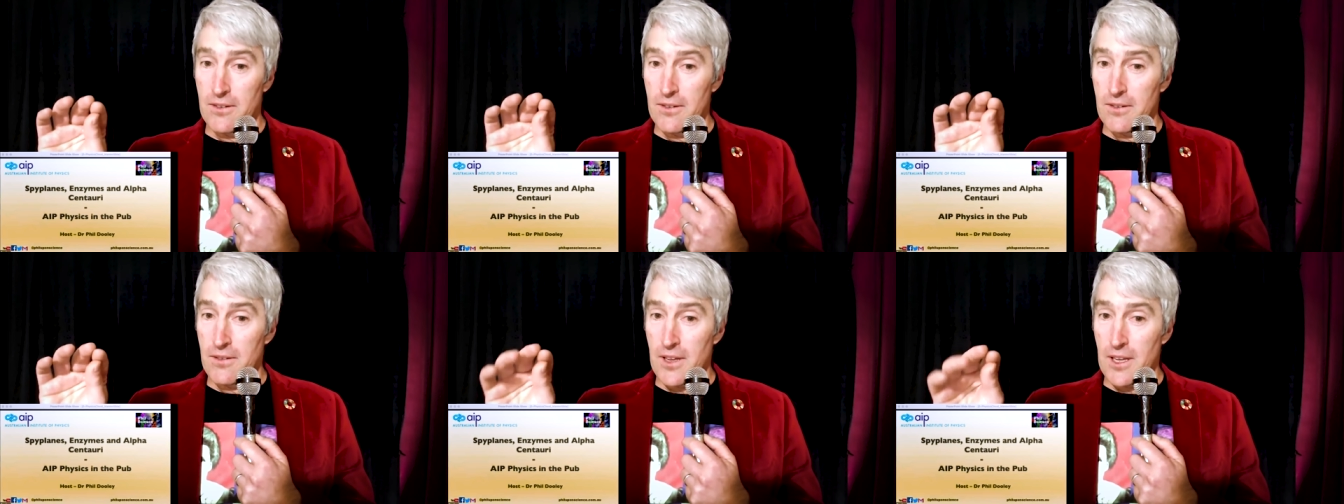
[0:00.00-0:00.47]

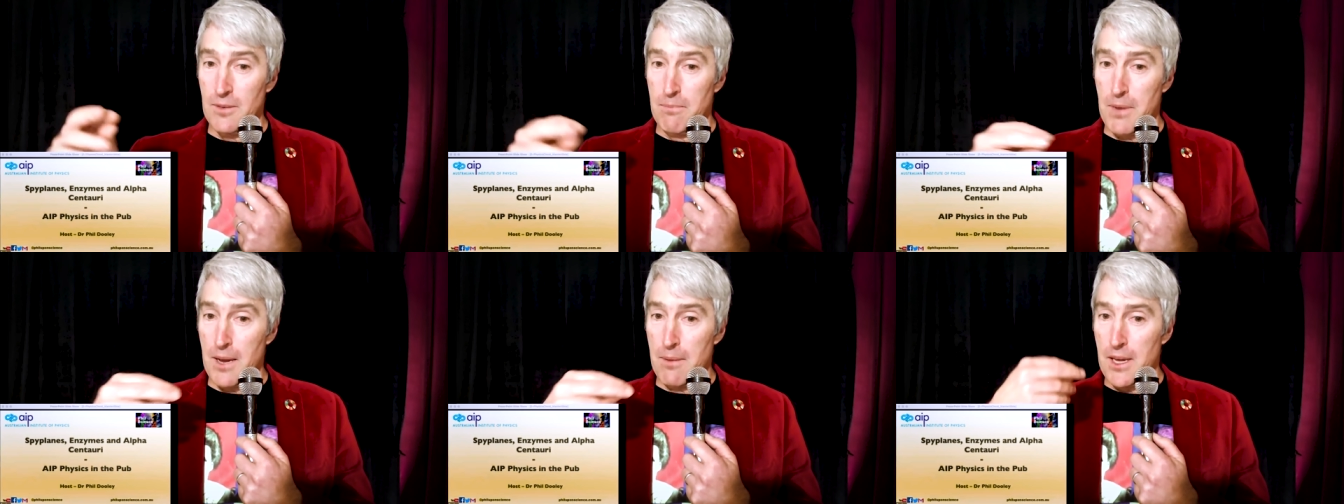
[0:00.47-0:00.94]
that's
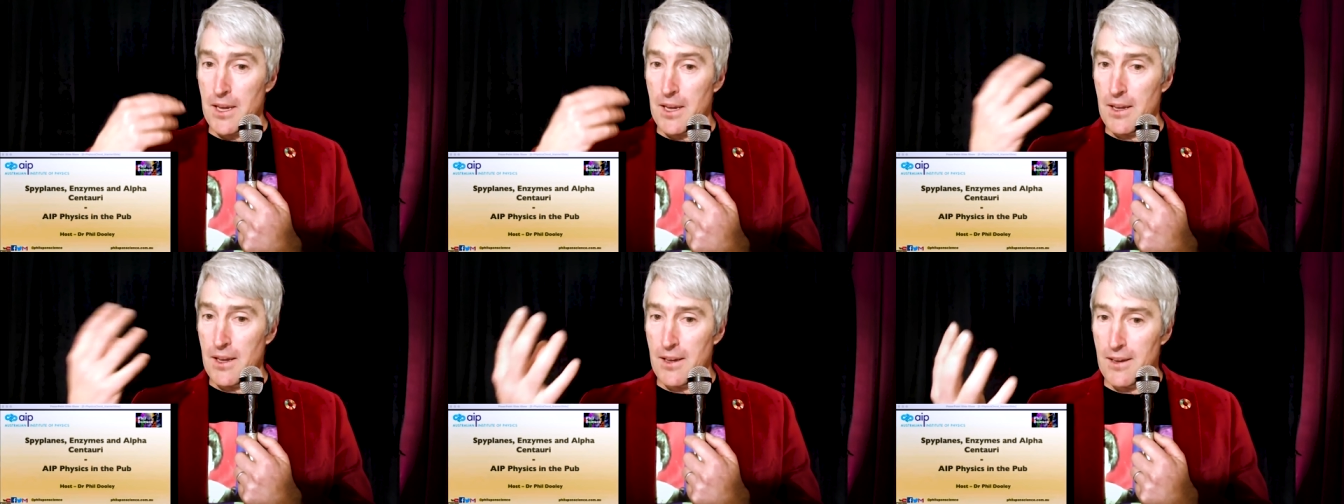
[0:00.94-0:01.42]

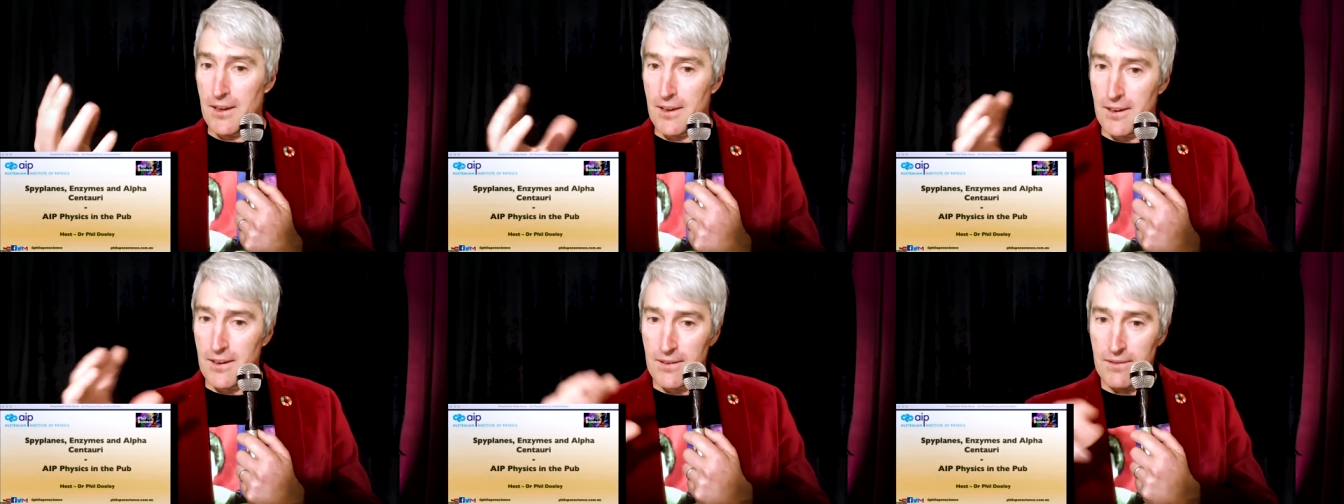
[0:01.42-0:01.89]

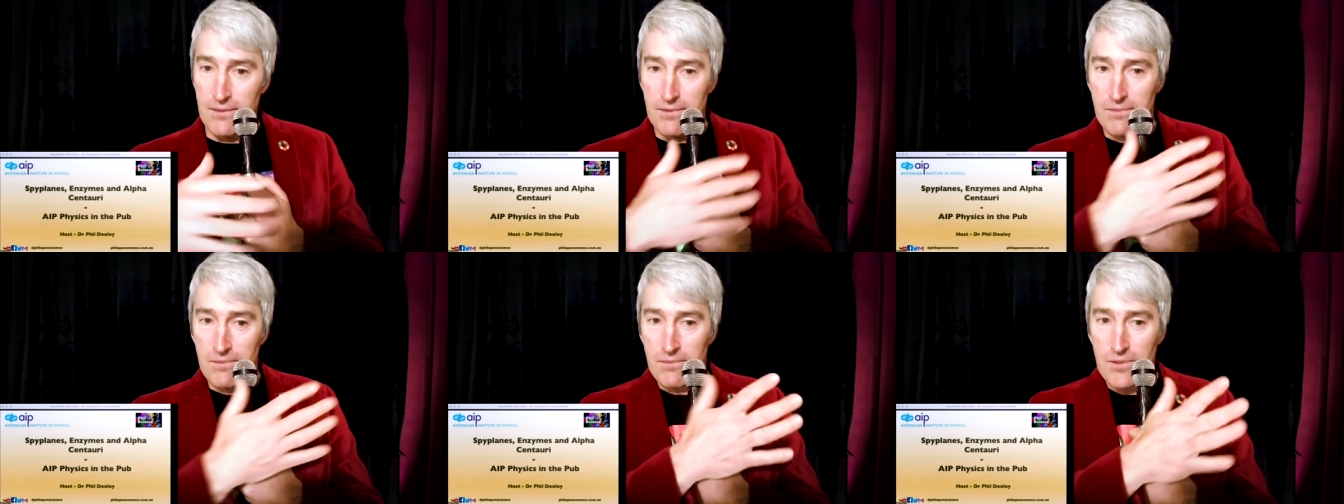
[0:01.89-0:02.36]
maybe
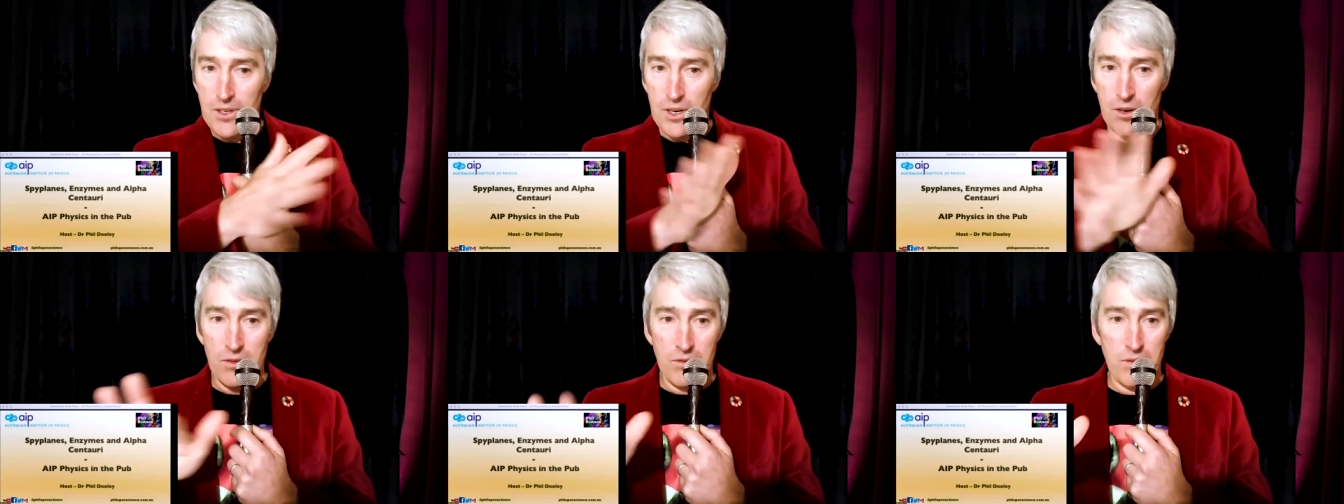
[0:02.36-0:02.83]
you know
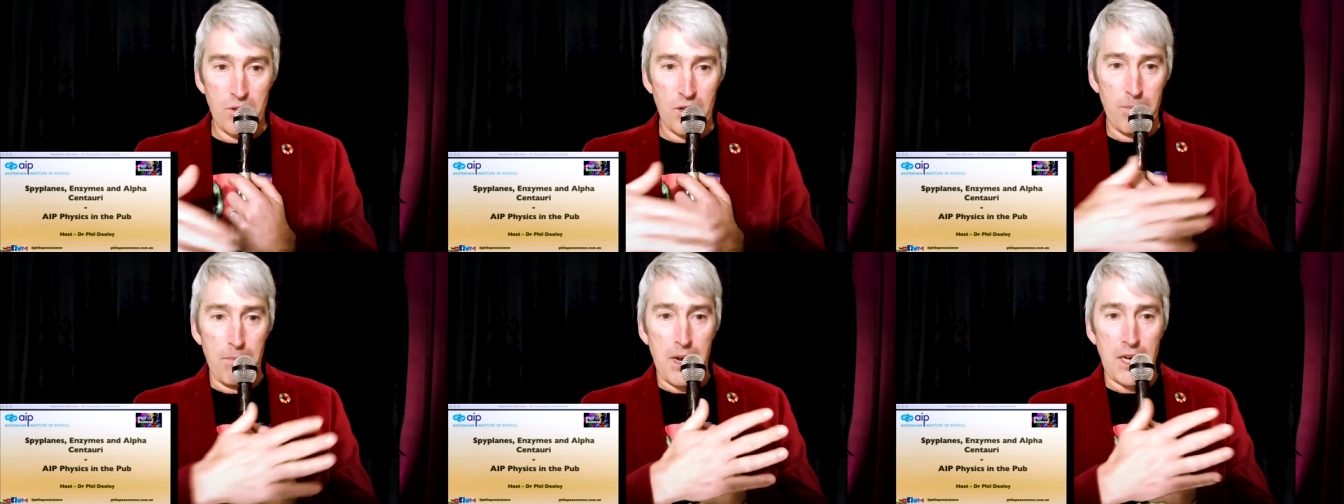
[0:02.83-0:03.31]
got a
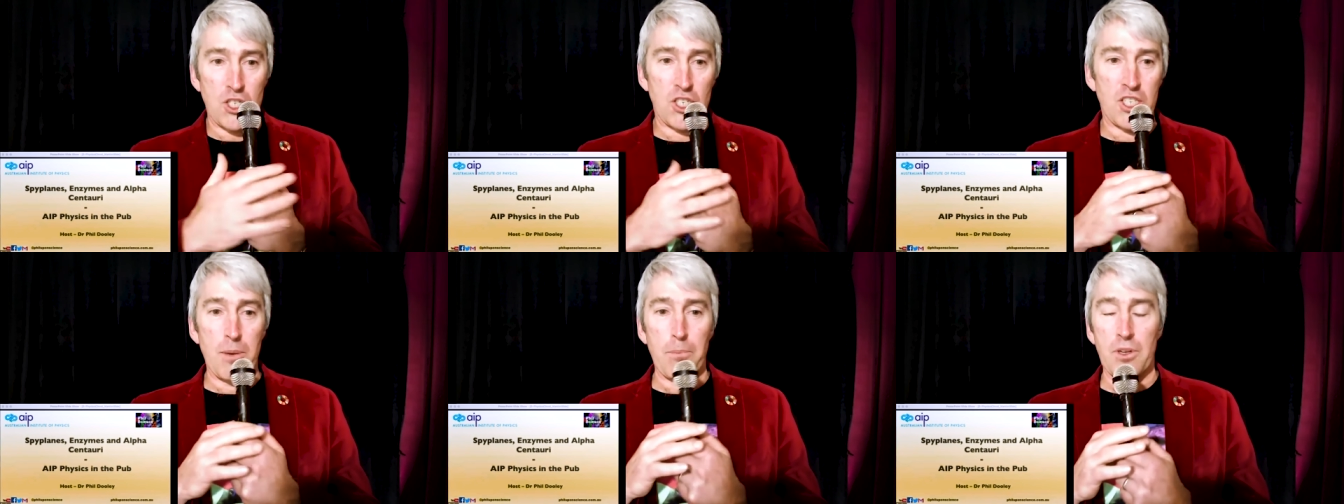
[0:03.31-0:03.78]
much
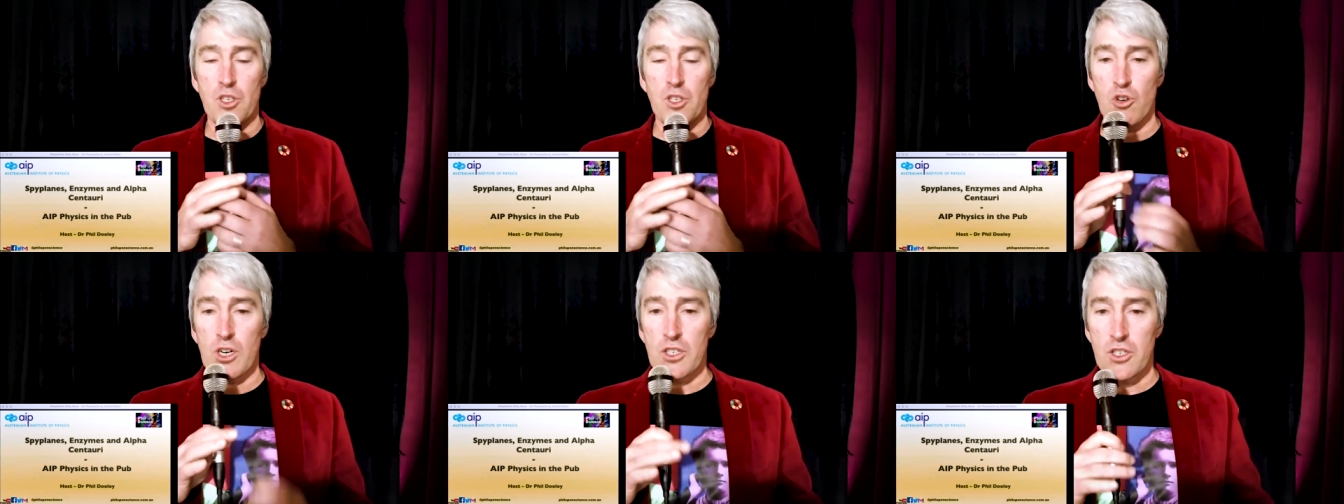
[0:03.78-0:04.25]
simpler
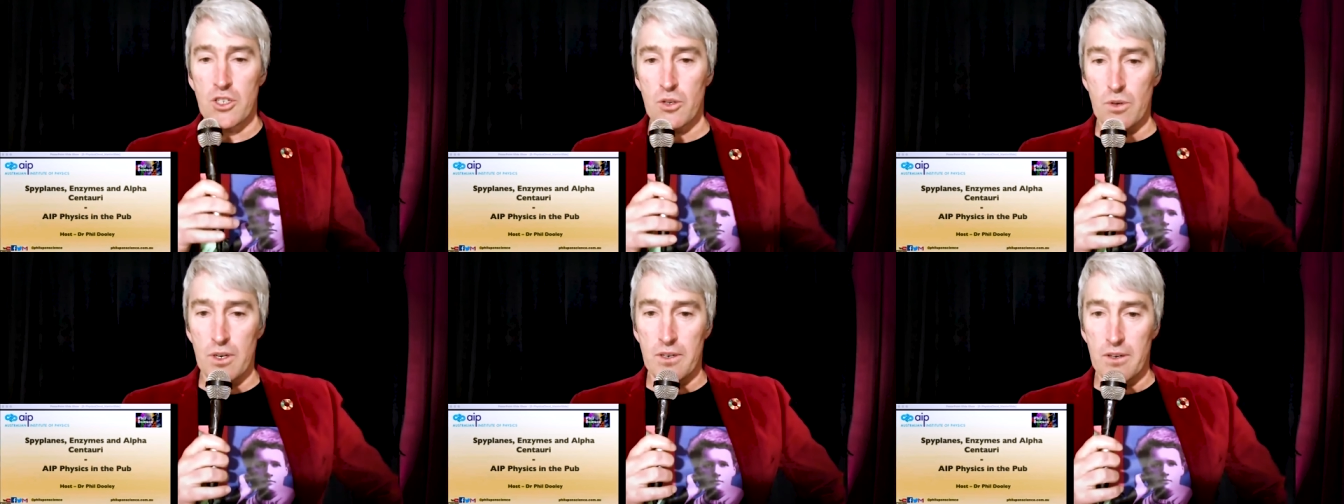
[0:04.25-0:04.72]
structure to it
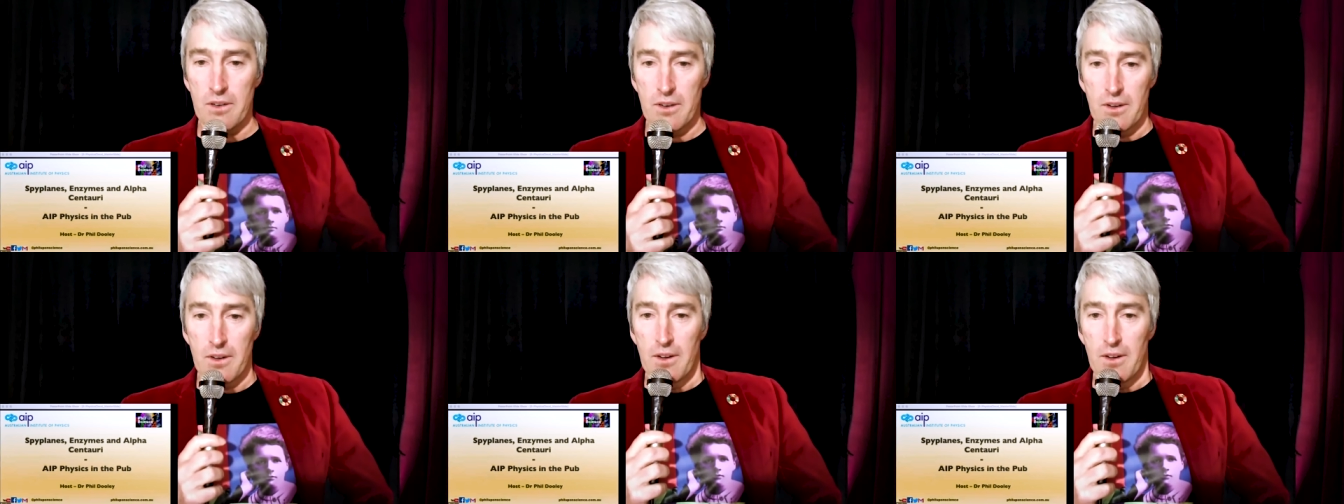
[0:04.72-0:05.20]

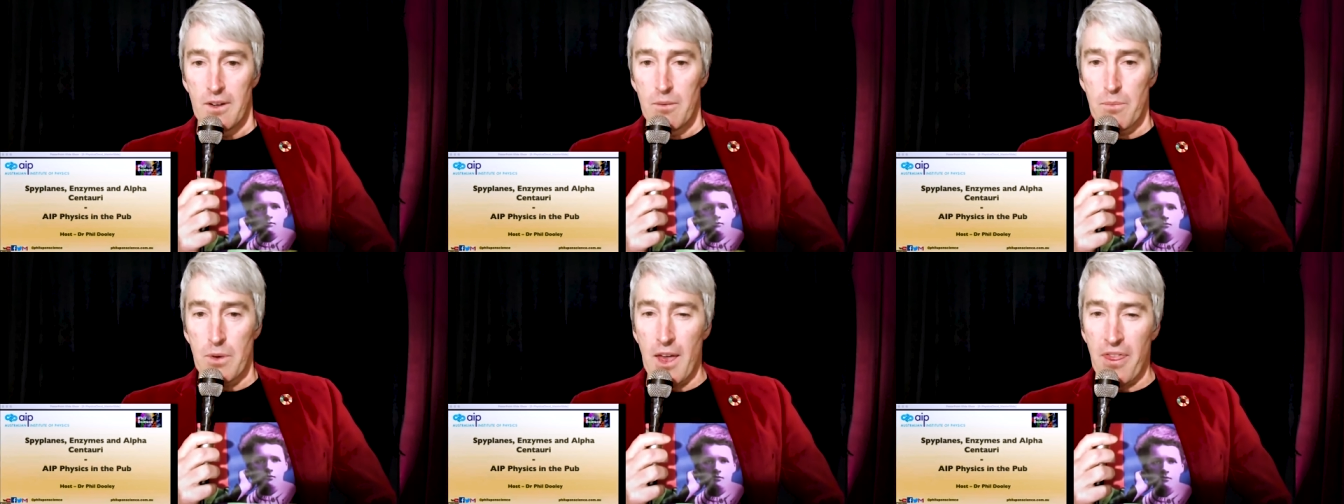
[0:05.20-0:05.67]
but i
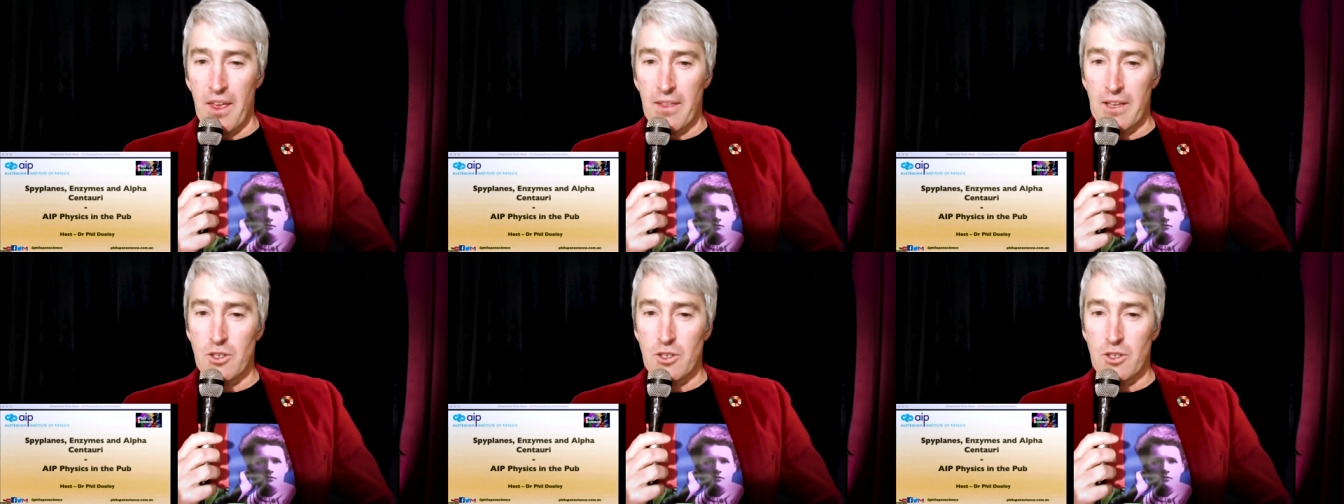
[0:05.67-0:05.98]
think well, that's got